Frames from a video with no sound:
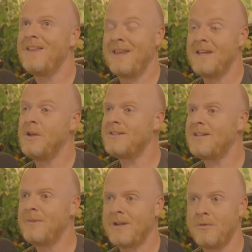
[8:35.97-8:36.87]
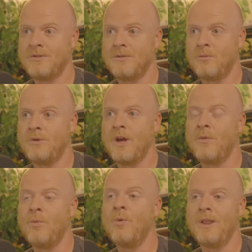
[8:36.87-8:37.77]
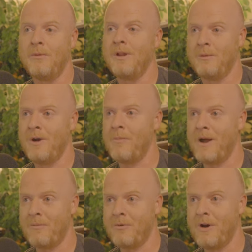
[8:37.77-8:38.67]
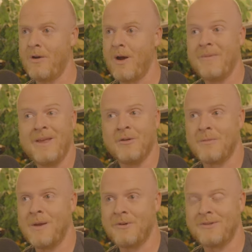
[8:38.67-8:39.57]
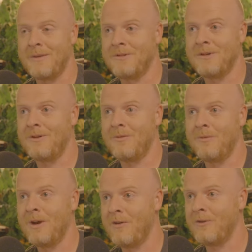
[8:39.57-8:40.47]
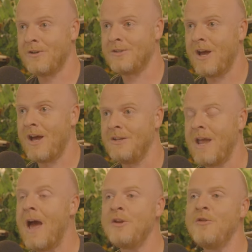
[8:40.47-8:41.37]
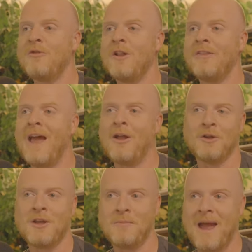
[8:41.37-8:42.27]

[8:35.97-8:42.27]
it, it seemed like it was done really, really well by a pro. I mean, that was my perception when I first saw it. How do you feel now looking